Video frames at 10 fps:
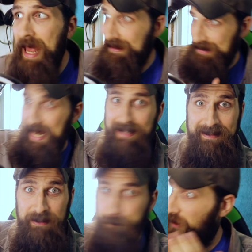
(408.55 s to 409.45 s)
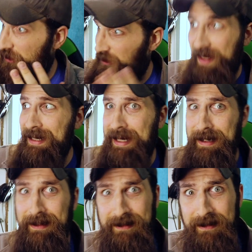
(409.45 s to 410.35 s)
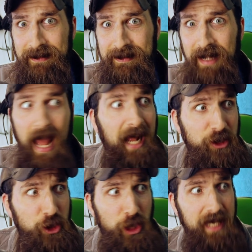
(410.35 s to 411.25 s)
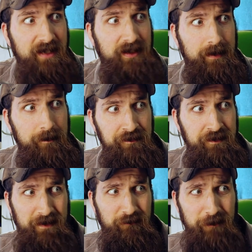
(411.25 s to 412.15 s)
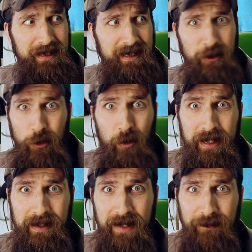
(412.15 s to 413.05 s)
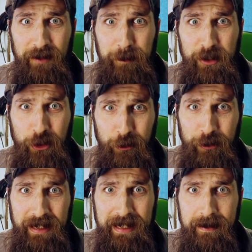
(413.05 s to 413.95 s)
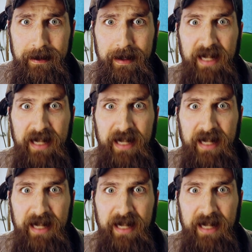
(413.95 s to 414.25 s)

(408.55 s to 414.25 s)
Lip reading: and Cassie's pathetic innocence, and Jake's really annoying level of maturity,